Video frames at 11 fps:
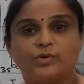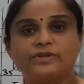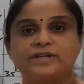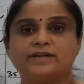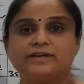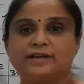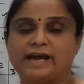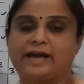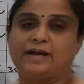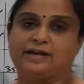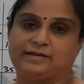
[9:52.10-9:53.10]
than
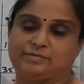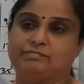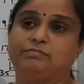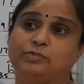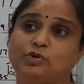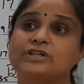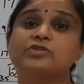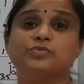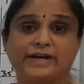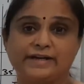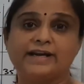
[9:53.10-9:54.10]

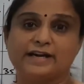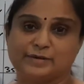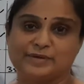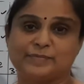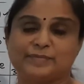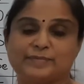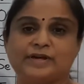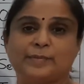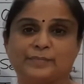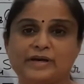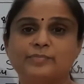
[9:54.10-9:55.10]
20 atomic
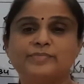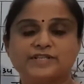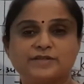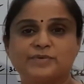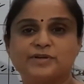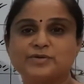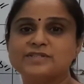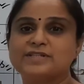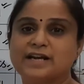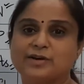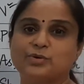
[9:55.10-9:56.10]
number, just because they
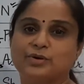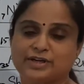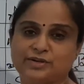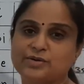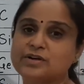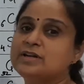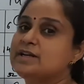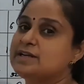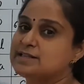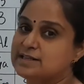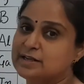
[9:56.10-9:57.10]
are not in your
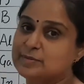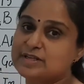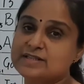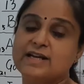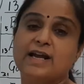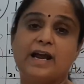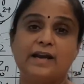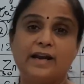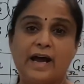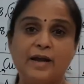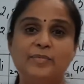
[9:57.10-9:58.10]
syllabus, and
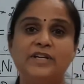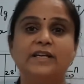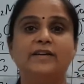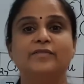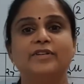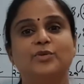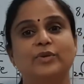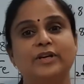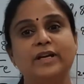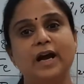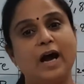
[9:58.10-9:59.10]
I am dealing with
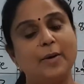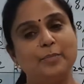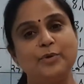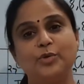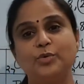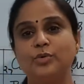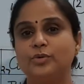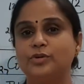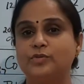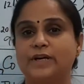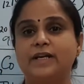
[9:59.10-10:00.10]
only up to
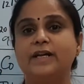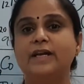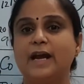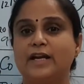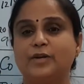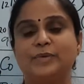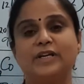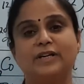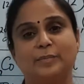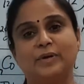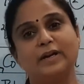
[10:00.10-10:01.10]
20 atomic
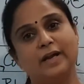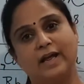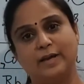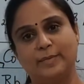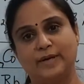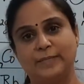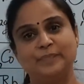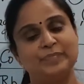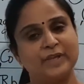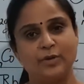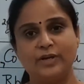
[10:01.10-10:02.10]
number element.
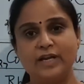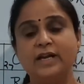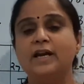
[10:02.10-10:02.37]
Okay,